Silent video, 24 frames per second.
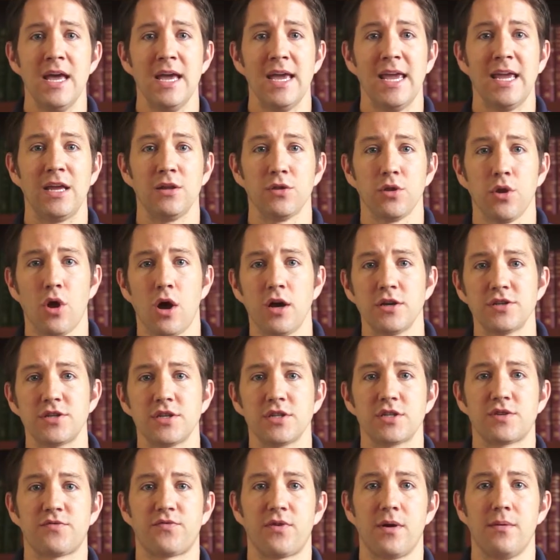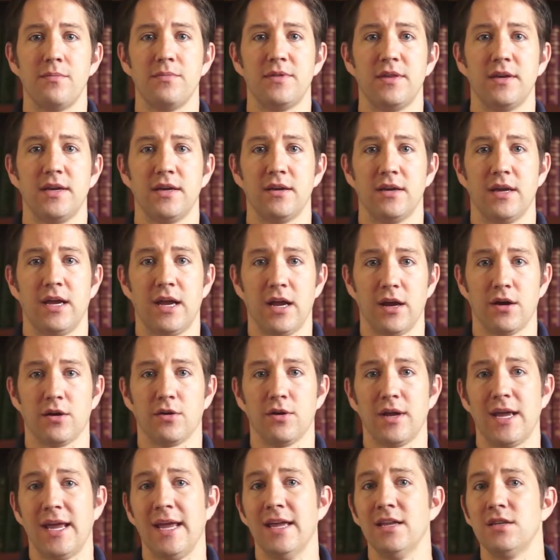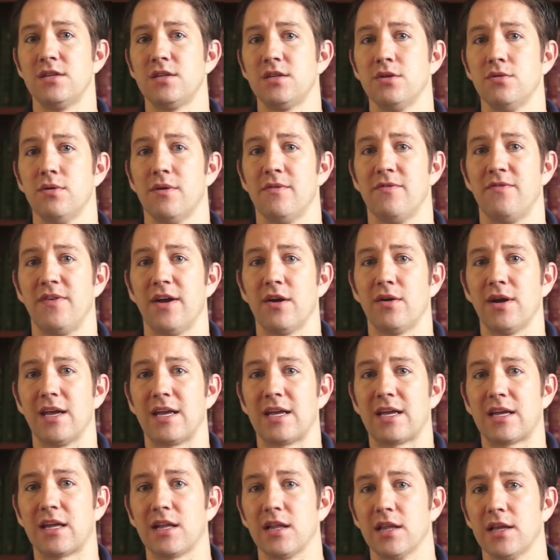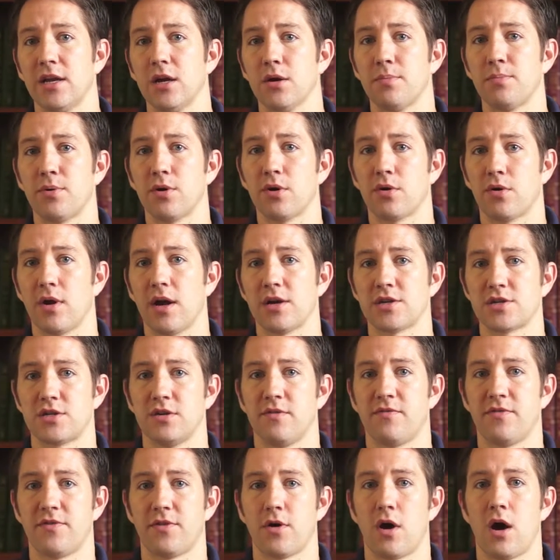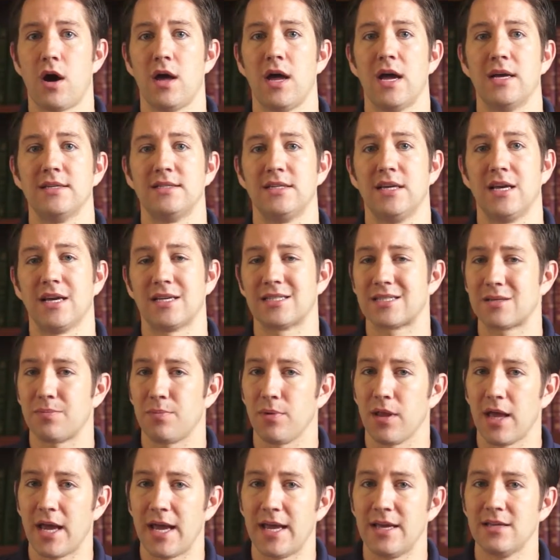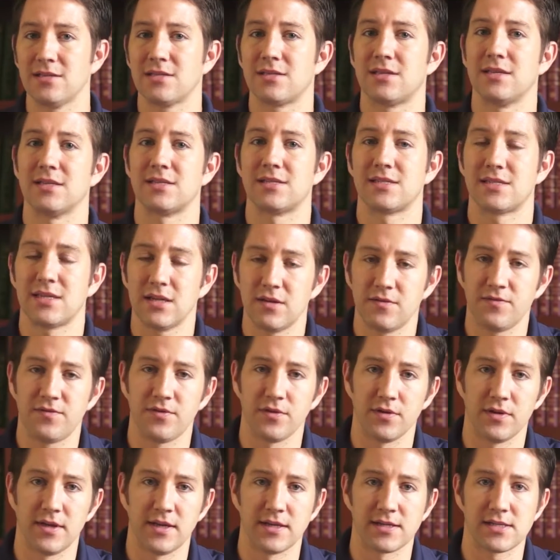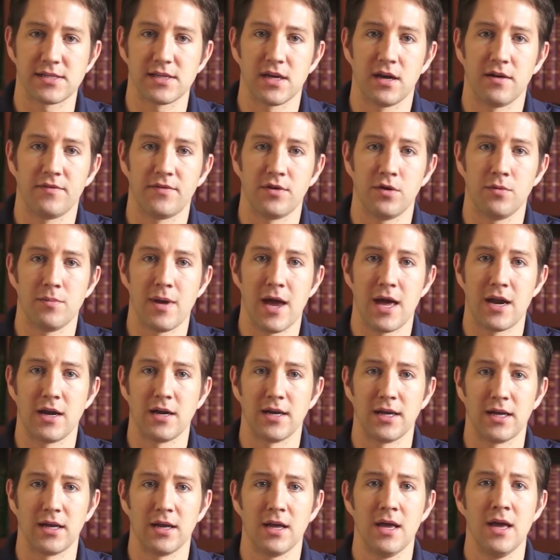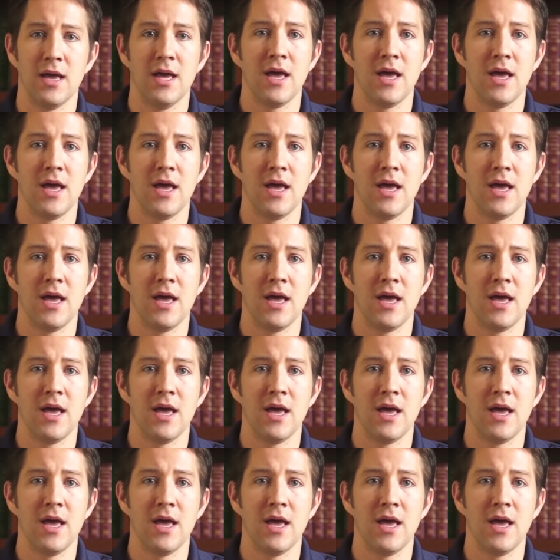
he launches from here into a very clear progression of thought as he explains the sinfulness of humanity.